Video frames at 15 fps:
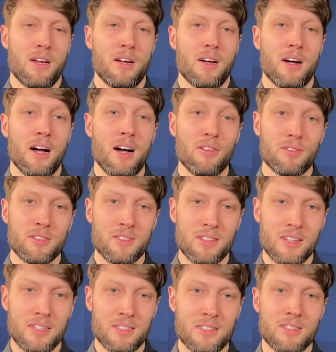After
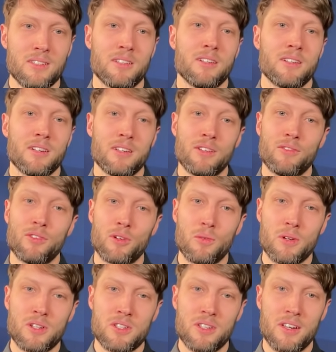that, if your
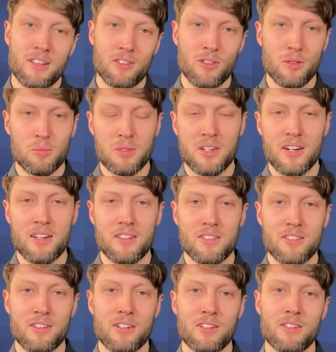question has not been
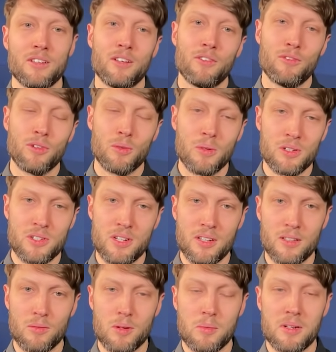answered, if you're watching
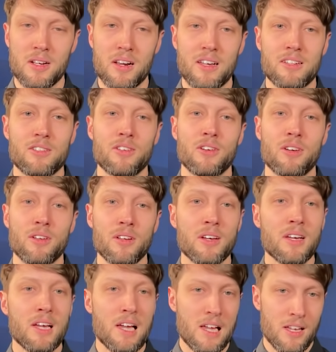the webinar later on,
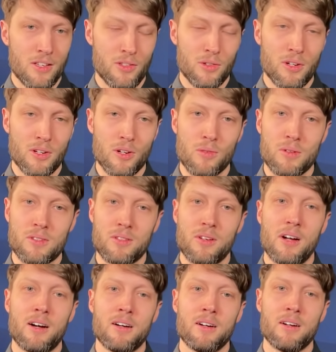you can always
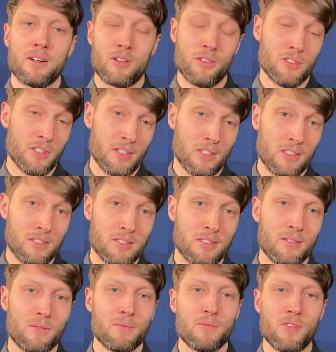contact us
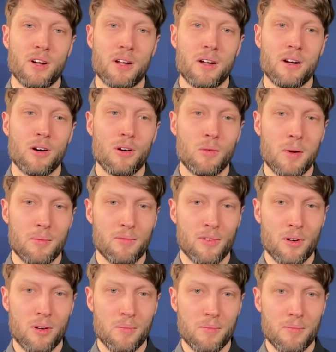via our web
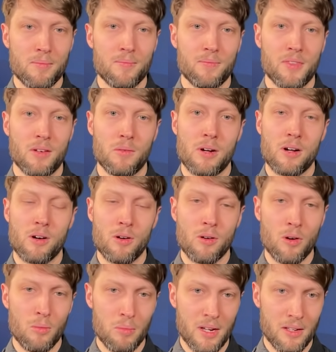form, via our
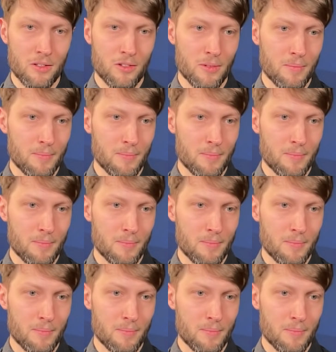homepage.